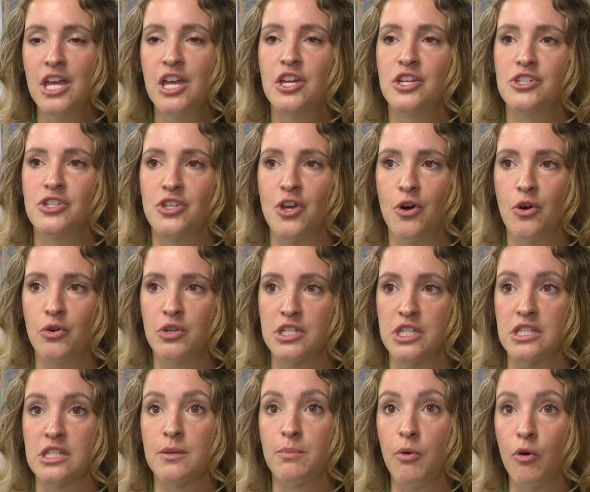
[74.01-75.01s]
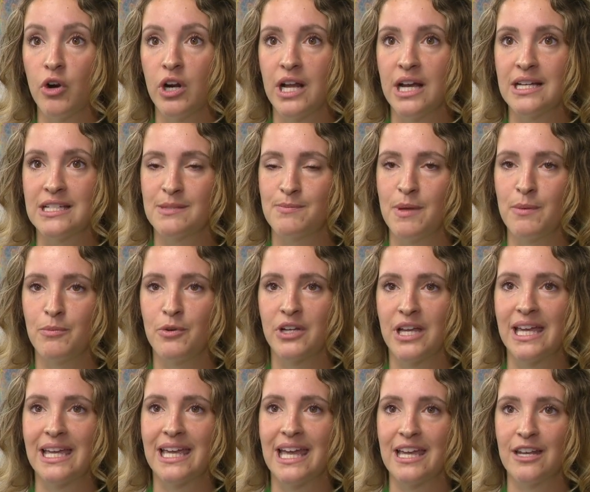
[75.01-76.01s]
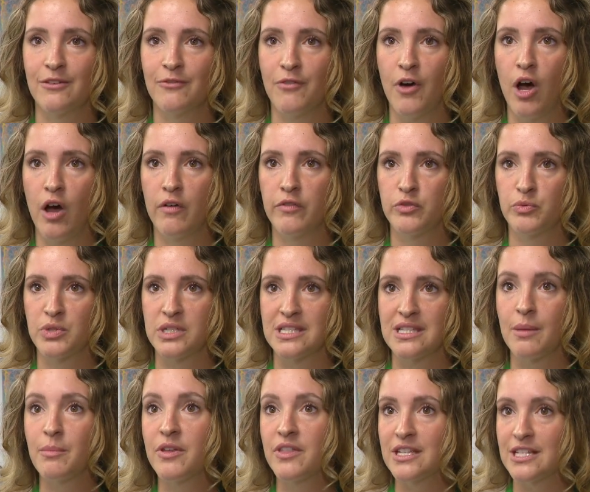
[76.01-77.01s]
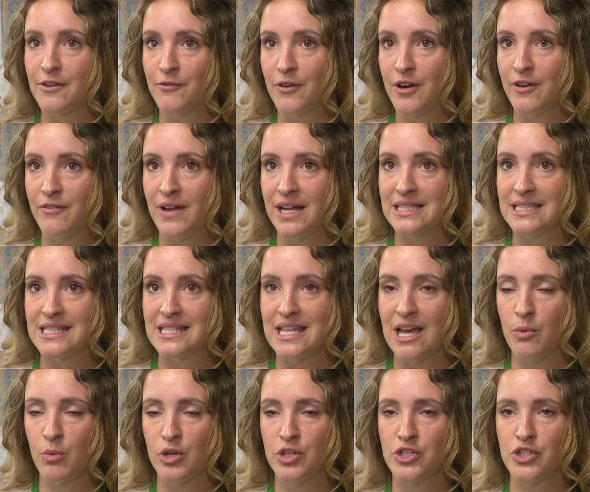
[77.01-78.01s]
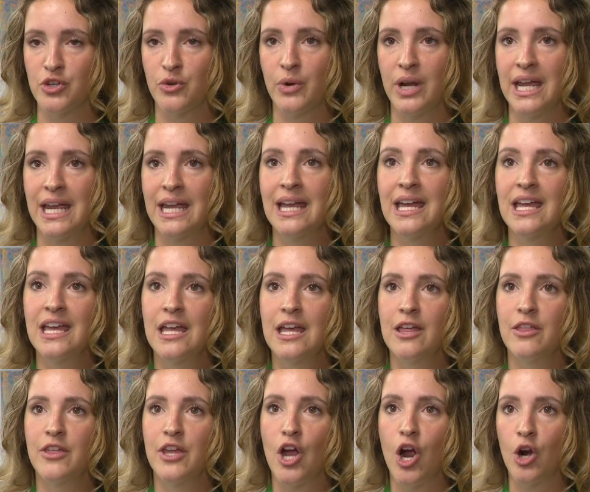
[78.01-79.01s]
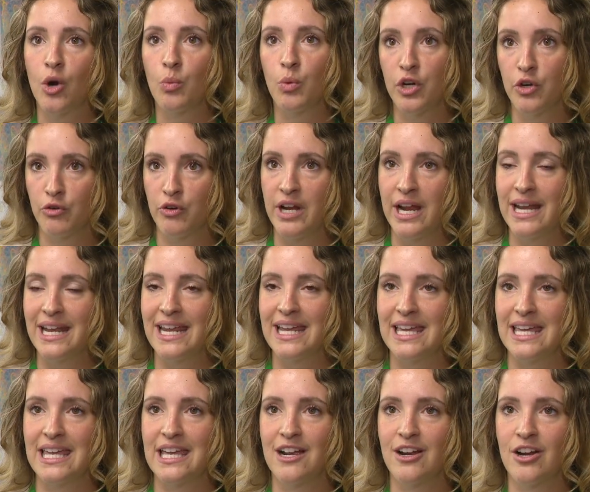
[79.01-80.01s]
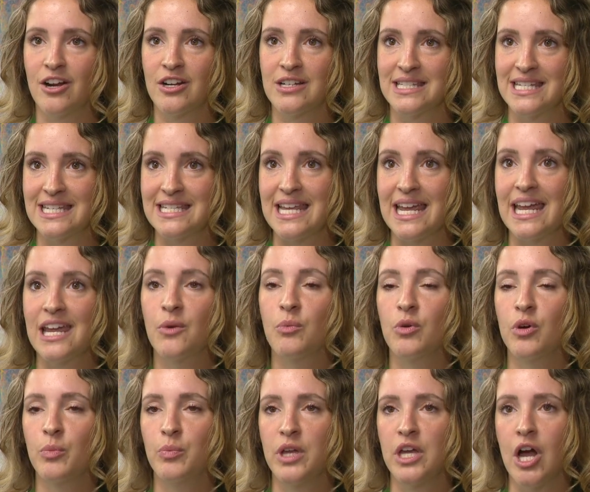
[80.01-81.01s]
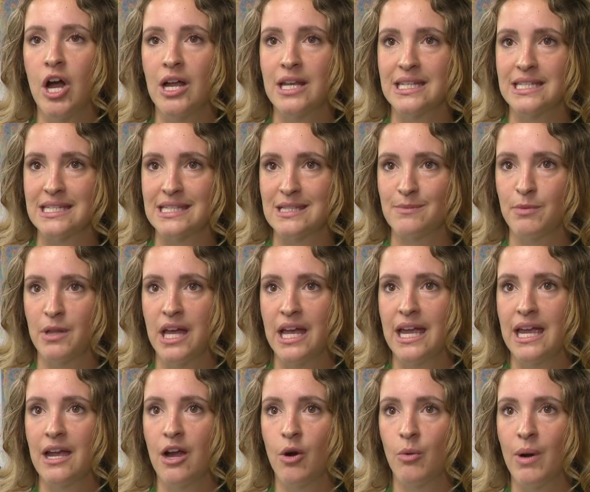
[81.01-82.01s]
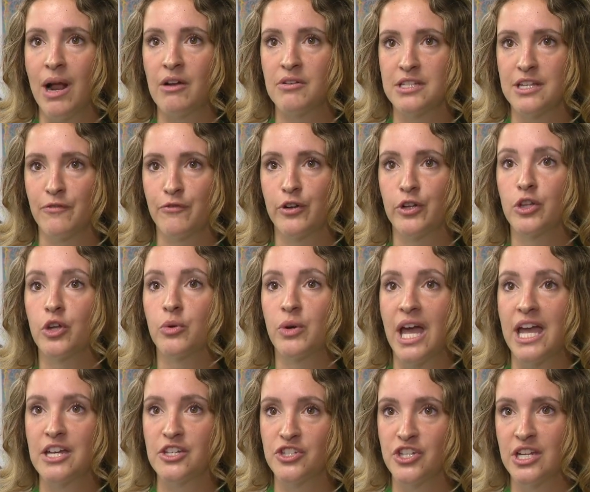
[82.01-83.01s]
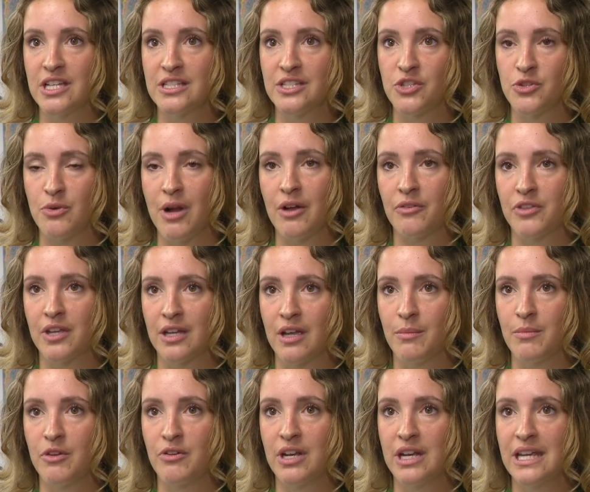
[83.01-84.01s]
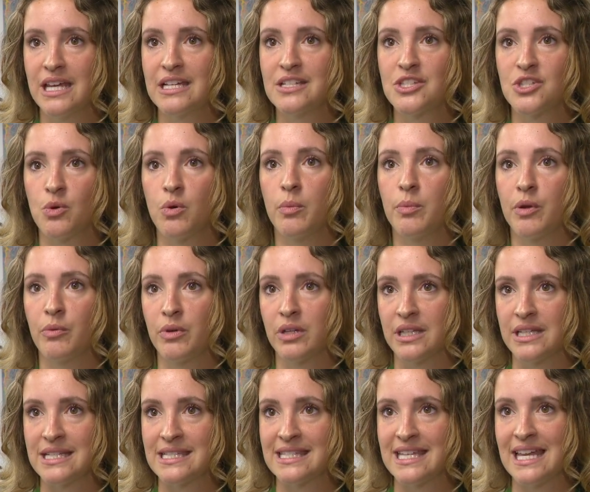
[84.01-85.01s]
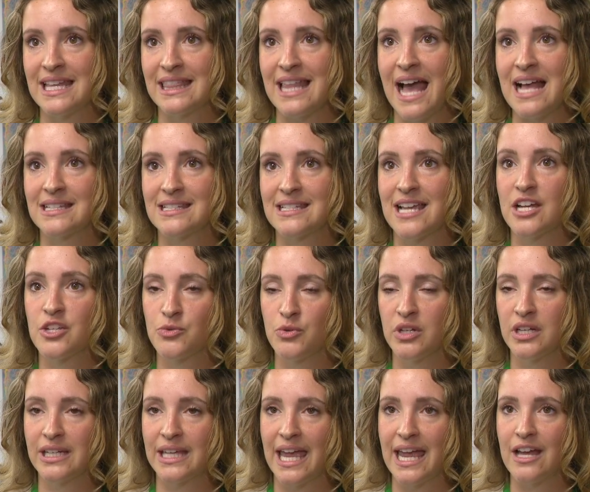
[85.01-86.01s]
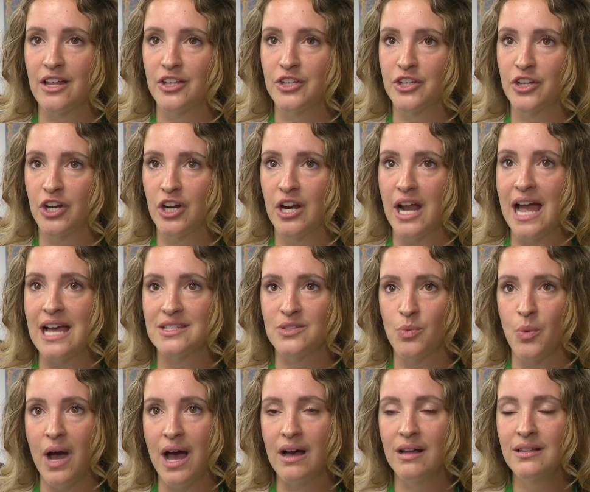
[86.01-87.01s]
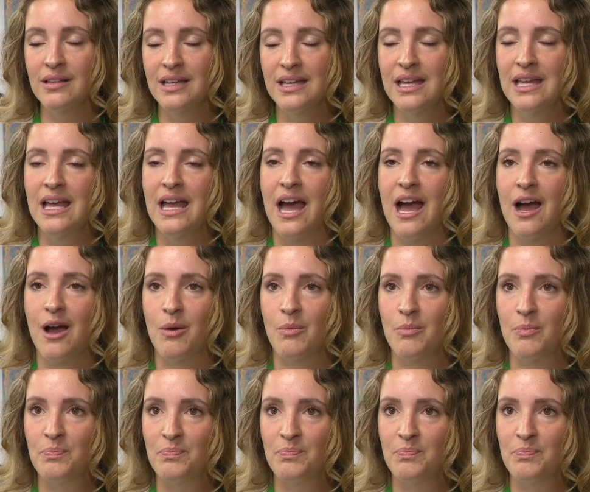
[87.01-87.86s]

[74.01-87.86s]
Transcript: So to support us, people can get involved with some of the different events that we're doing. The art we're creating here today will be on display around different locations throughout the community. So we'll be releasing that schedule and calendar as well. Um,